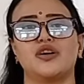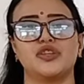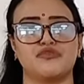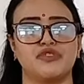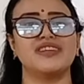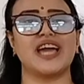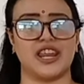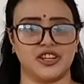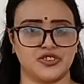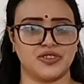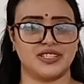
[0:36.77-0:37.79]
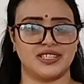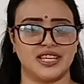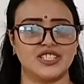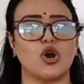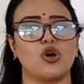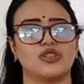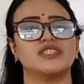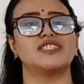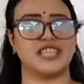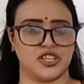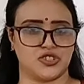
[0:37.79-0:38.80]
different characteristics on the
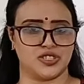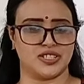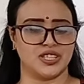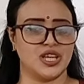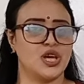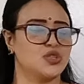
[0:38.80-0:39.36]
stages.